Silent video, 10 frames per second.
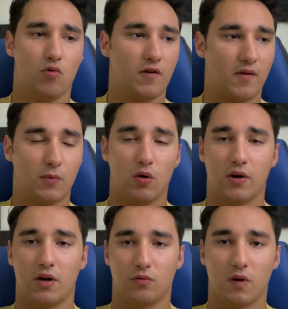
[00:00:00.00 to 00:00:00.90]
if I'm going
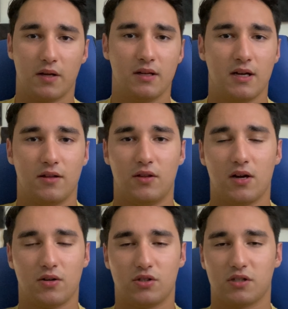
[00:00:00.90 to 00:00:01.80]
on a run,
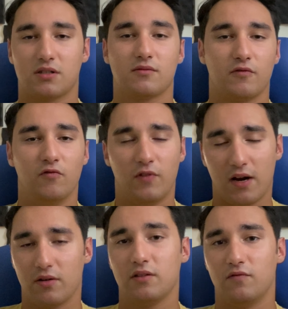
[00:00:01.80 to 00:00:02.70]
they're just
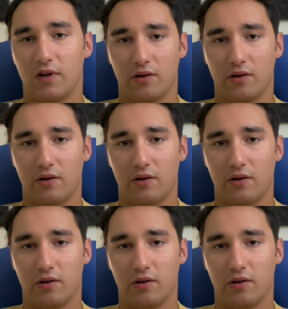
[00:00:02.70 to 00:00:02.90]
very, very